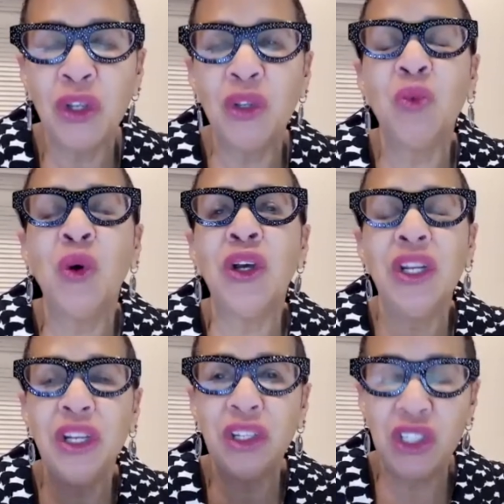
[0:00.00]
You
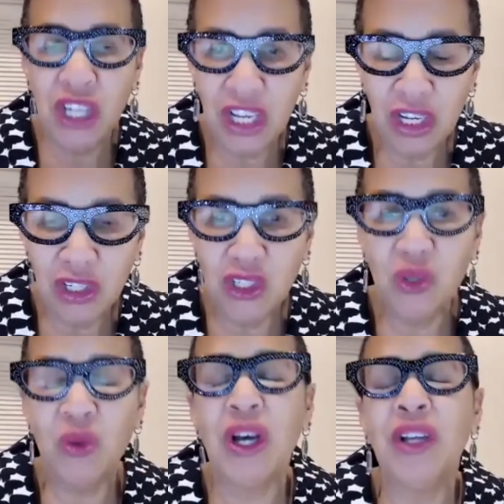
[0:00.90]
wanted a change.
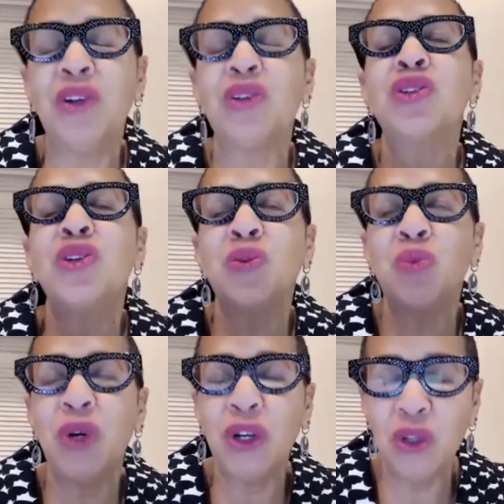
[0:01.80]
You understood
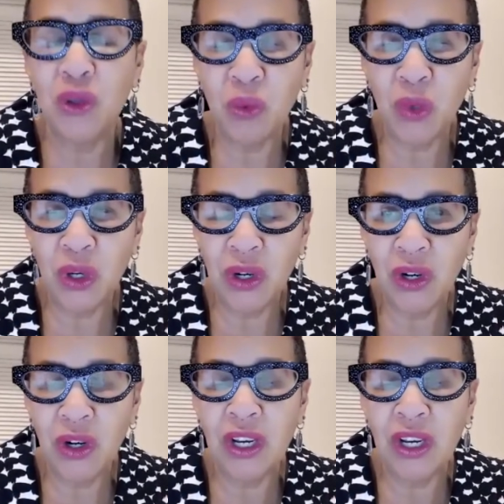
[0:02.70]
where you were